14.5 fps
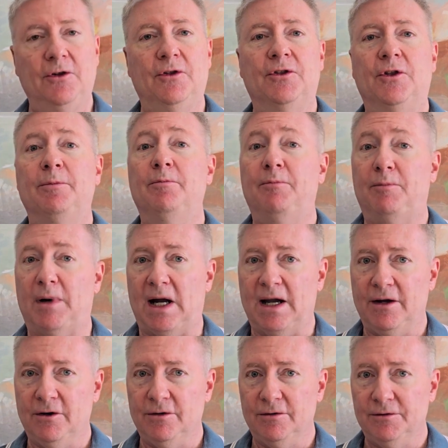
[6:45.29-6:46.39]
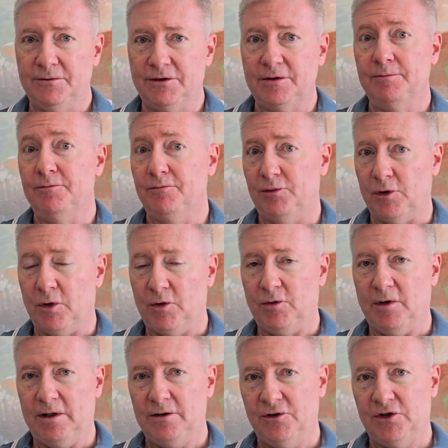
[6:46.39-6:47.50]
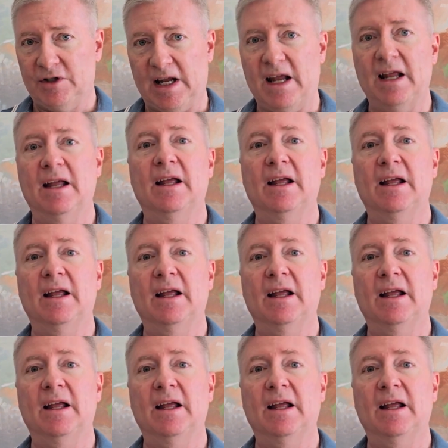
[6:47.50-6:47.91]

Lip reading: the buyer's brokerage